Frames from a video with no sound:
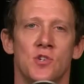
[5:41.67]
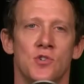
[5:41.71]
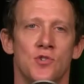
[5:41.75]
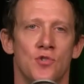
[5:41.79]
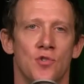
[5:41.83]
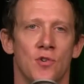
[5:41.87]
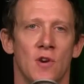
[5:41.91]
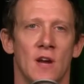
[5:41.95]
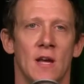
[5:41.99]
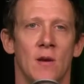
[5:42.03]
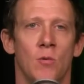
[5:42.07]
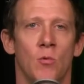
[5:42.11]

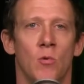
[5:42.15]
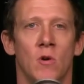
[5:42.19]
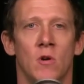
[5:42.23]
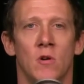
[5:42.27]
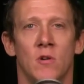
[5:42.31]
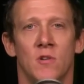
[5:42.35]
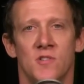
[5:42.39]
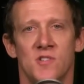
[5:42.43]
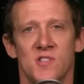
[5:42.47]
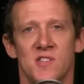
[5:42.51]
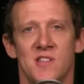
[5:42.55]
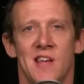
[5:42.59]
tray where it
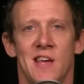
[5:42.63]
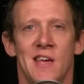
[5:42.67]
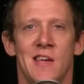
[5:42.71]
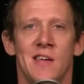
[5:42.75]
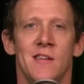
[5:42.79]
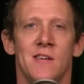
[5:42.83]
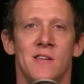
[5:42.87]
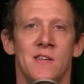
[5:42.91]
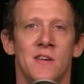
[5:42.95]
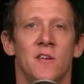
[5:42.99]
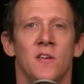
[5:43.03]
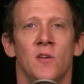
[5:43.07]
will stay
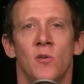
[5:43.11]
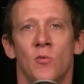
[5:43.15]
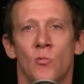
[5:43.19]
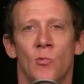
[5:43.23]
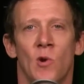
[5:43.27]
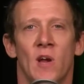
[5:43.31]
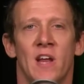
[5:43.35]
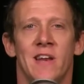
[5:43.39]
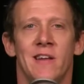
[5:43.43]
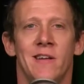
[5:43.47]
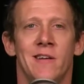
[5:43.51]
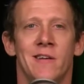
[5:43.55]
until you're
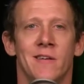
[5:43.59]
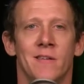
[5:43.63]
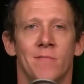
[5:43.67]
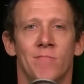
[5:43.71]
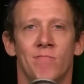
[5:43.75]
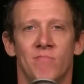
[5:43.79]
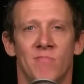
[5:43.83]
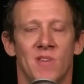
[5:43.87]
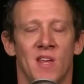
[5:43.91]
ready to